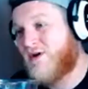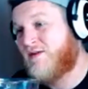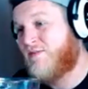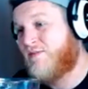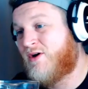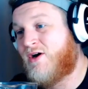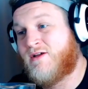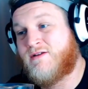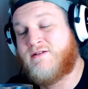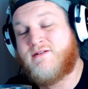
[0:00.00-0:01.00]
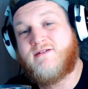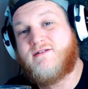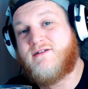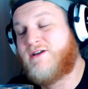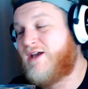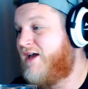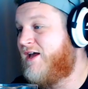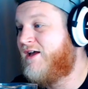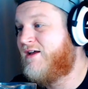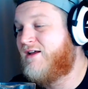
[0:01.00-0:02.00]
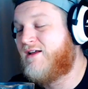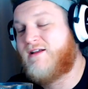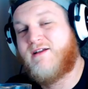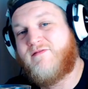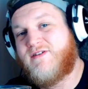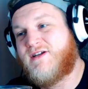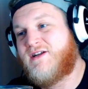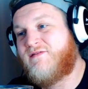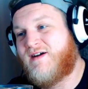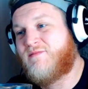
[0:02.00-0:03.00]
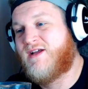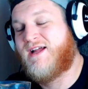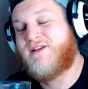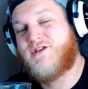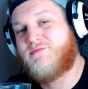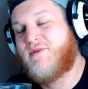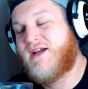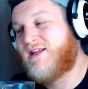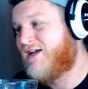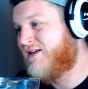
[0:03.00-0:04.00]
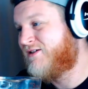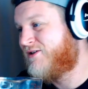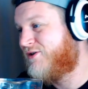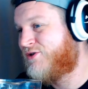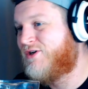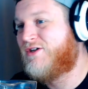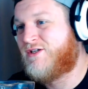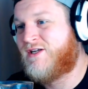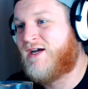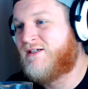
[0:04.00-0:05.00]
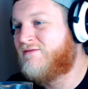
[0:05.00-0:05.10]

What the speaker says: in Poland, okay, visiting a family, and she's made it into the show tonight.